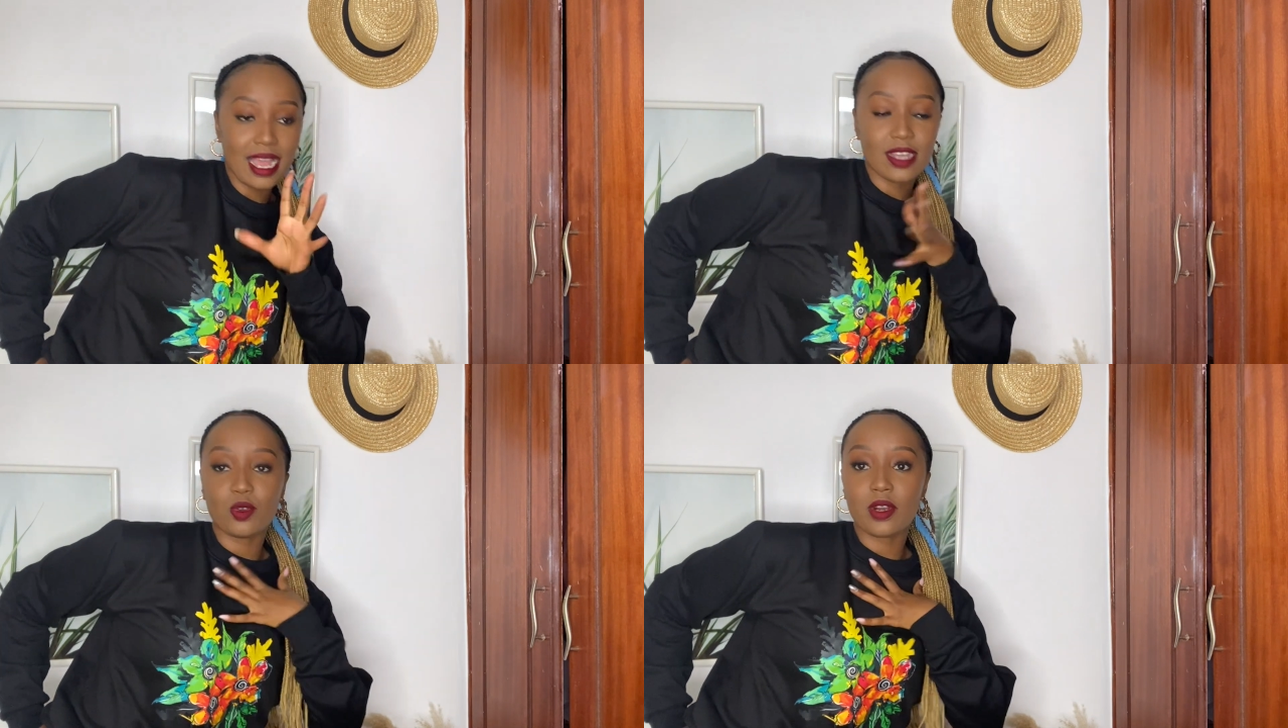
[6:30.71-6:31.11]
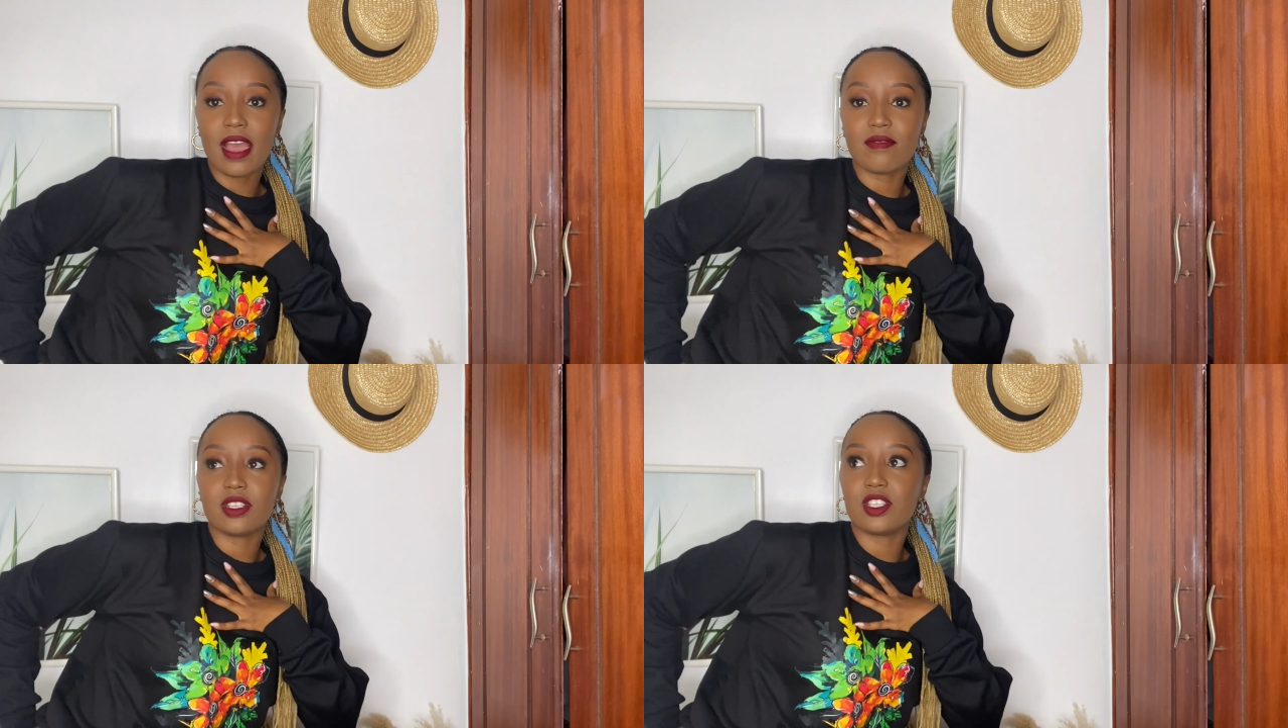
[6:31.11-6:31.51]
I don't
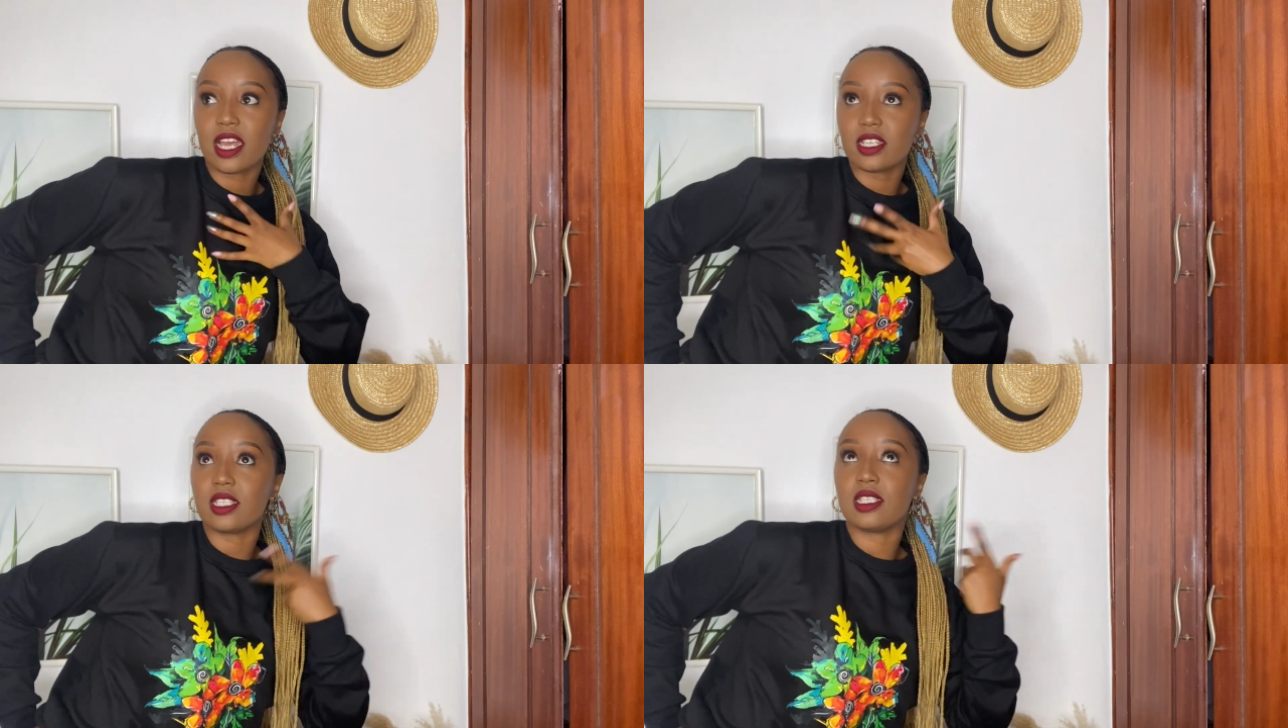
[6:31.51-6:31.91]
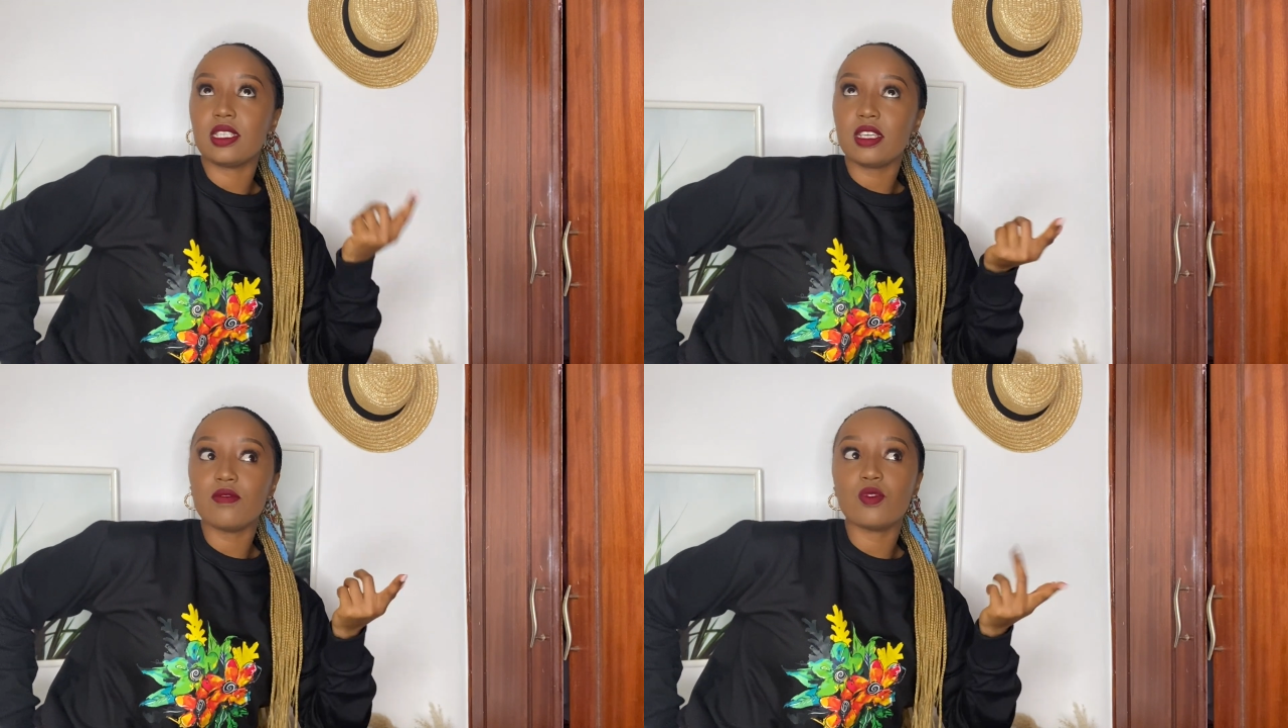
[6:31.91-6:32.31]
have the charger.
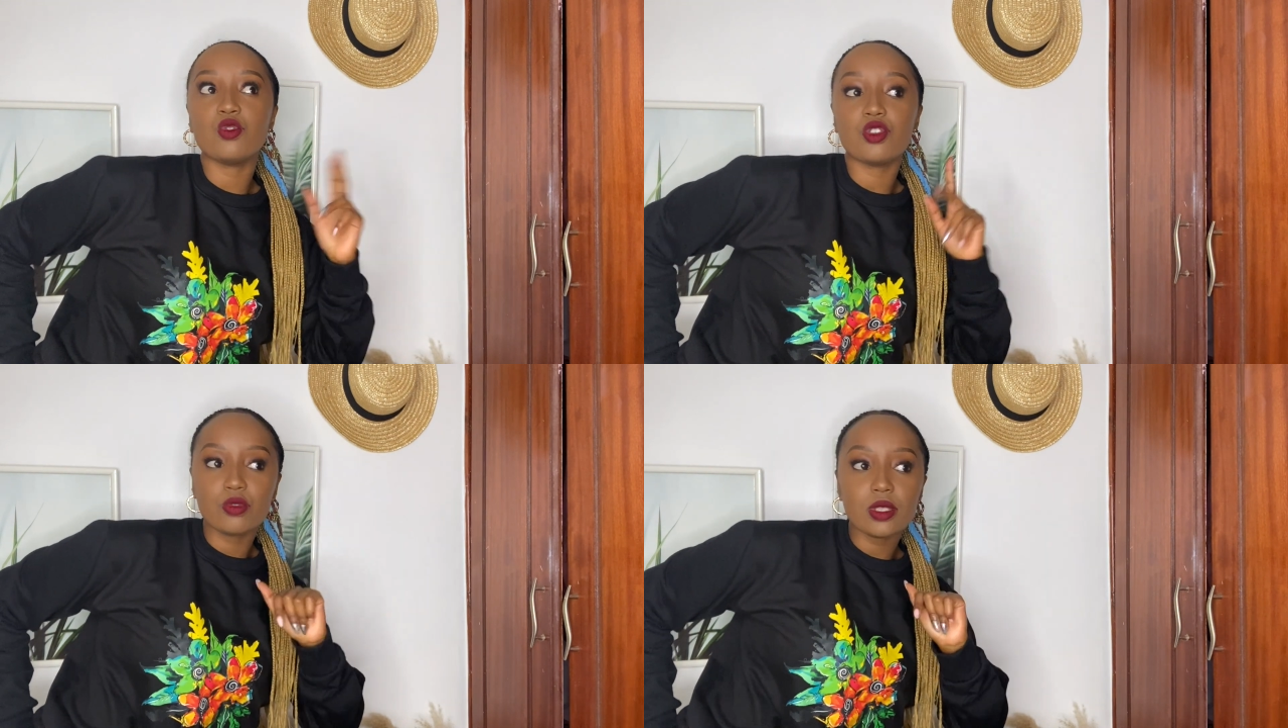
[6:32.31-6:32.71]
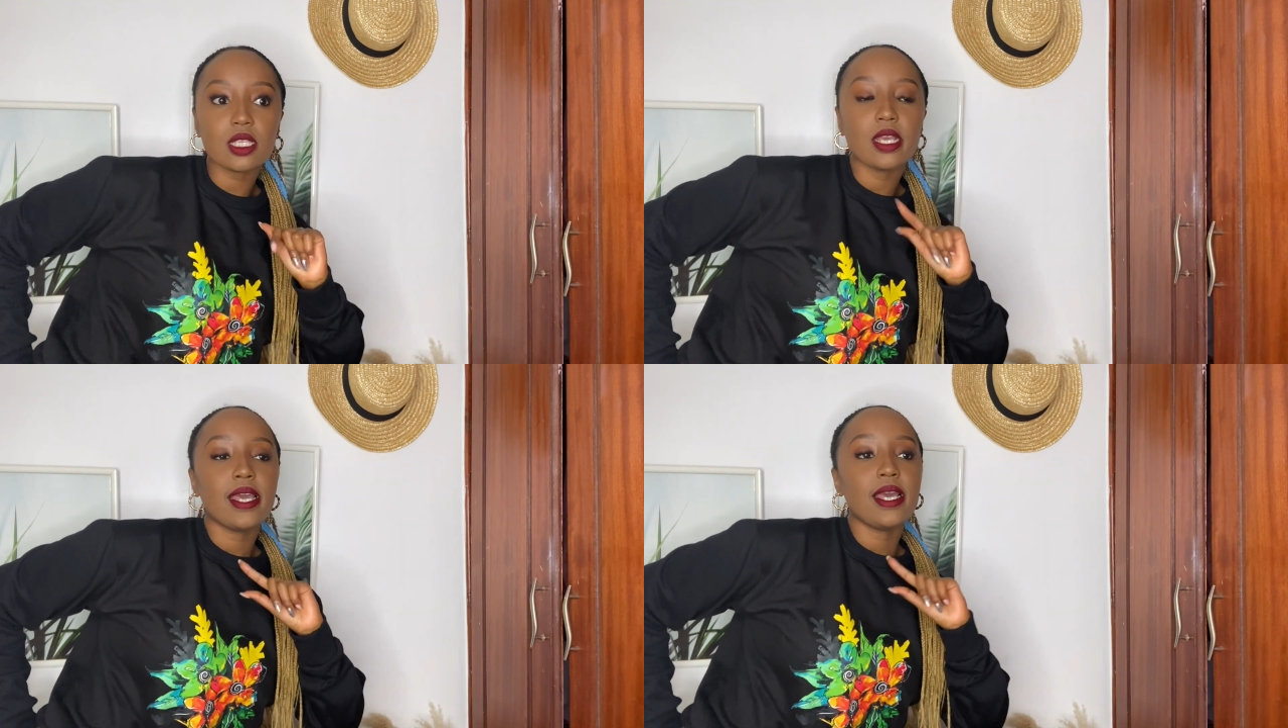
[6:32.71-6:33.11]
Steve, who shoots